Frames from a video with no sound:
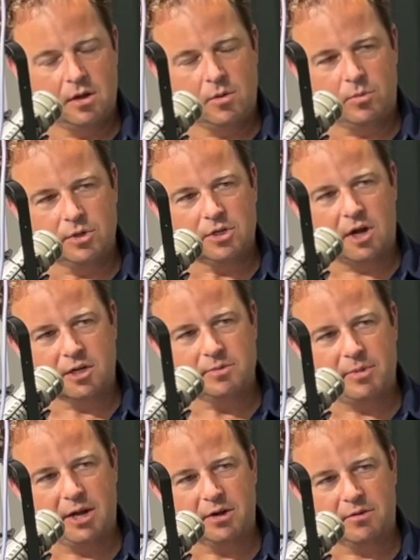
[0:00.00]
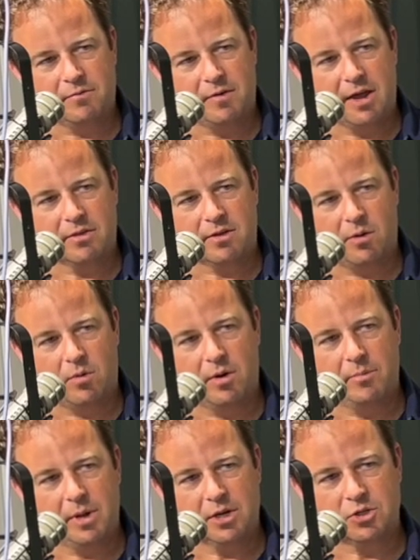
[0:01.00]
We talked about your faith. I want to
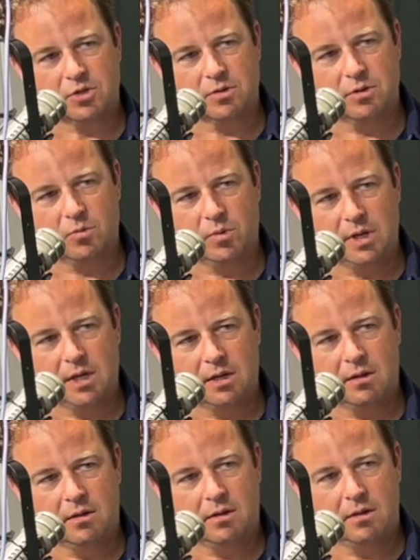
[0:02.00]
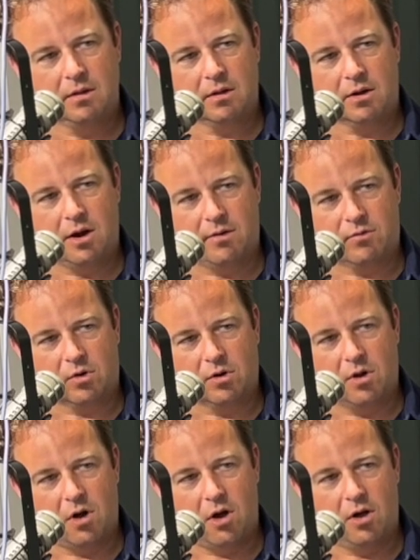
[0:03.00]
make sure that we cover
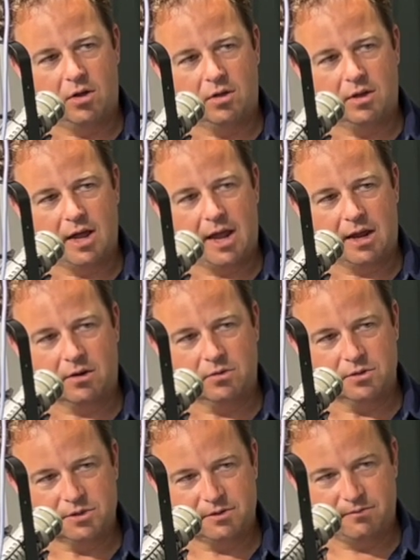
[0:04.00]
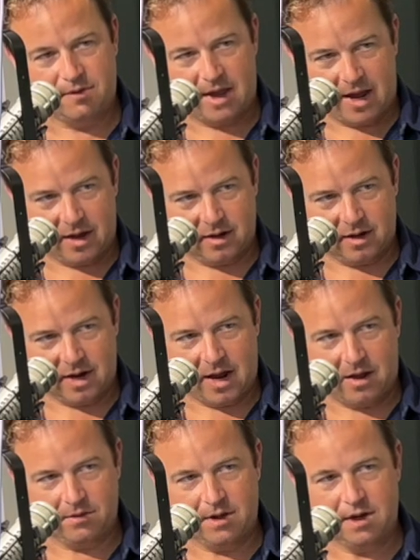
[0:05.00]
all angles of that and
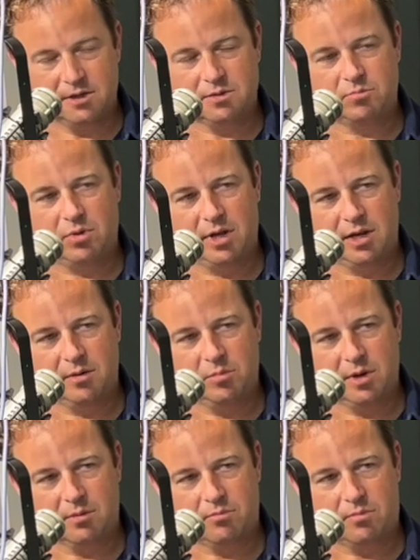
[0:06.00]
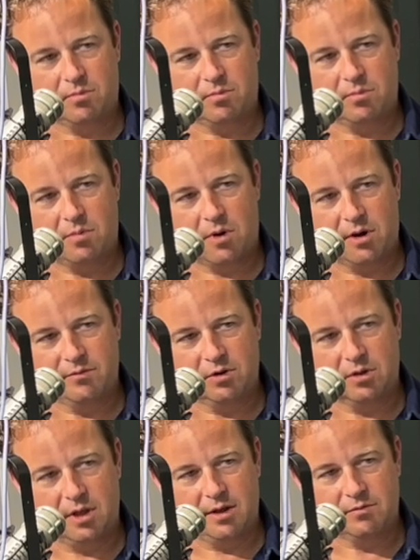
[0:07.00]
how that has played a big part of your
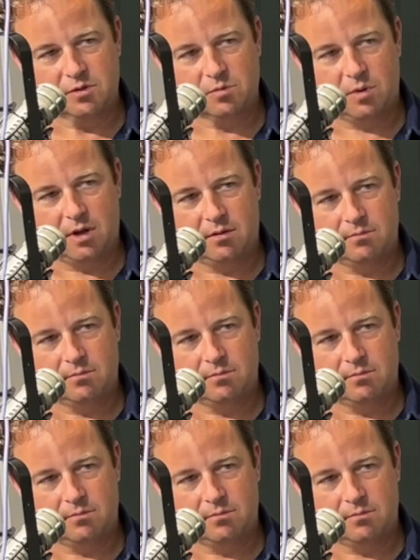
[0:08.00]
life as well.